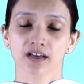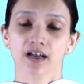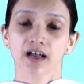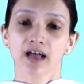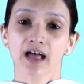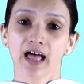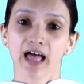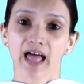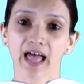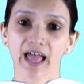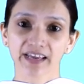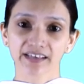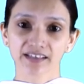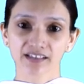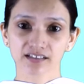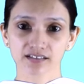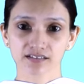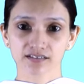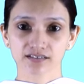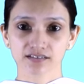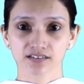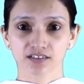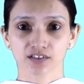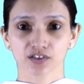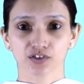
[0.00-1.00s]

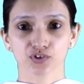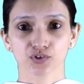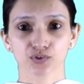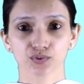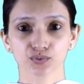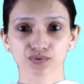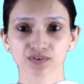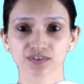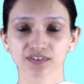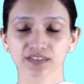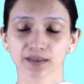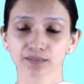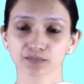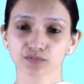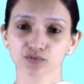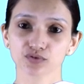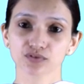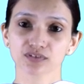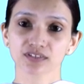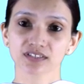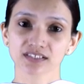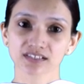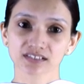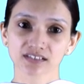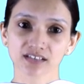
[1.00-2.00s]
Hackers use them to
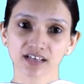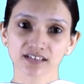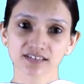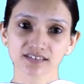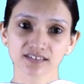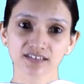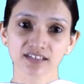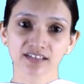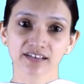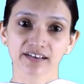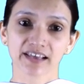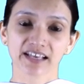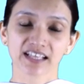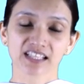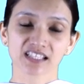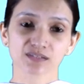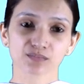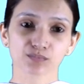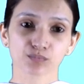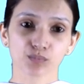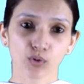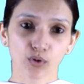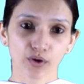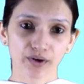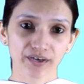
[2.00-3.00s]
discuss their
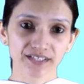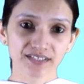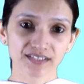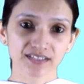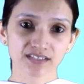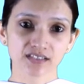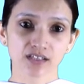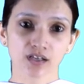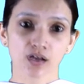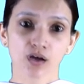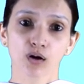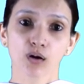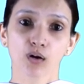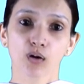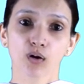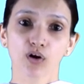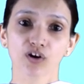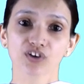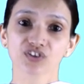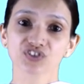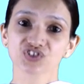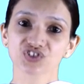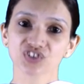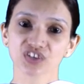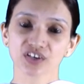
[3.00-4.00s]
exploits
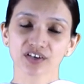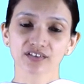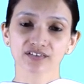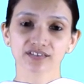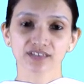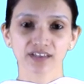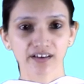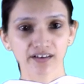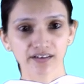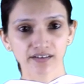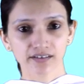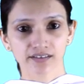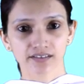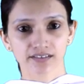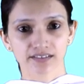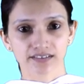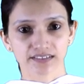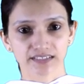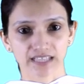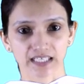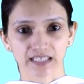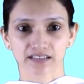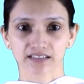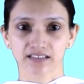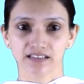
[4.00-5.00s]
or share their
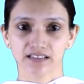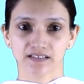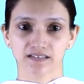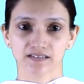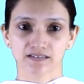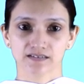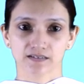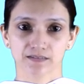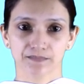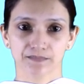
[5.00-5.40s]
techniques.